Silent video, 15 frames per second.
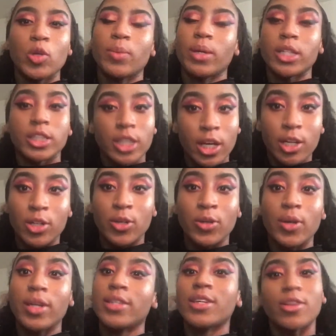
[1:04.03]
my channel
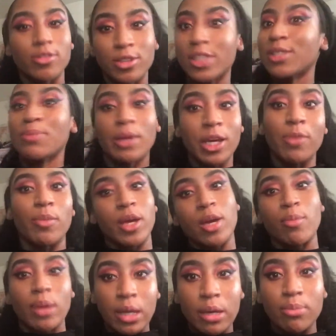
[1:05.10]
instead of just makeup,
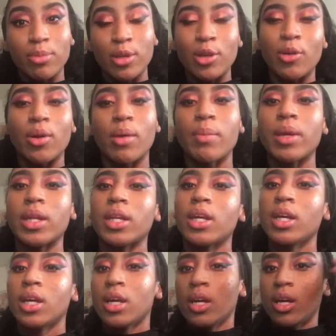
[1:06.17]
you know what I mean?
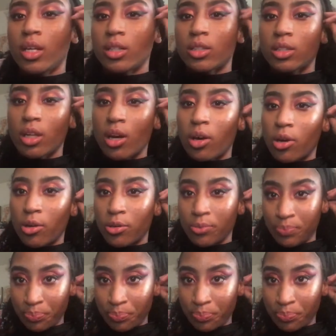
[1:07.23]
So